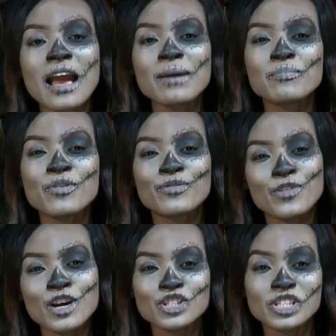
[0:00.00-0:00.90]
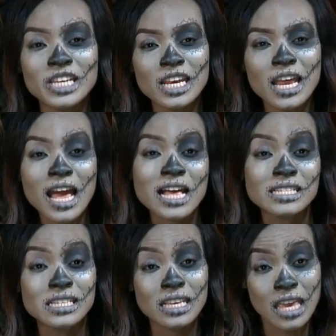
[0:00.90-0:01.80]
I prefer Jidenna
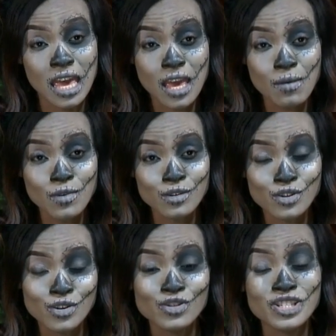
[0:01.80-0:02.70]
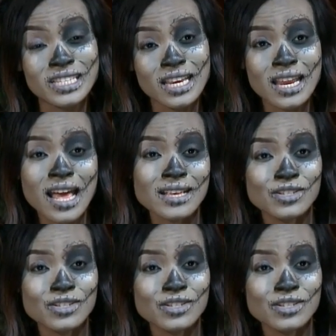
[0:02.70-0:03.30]
as the game to Jidenna as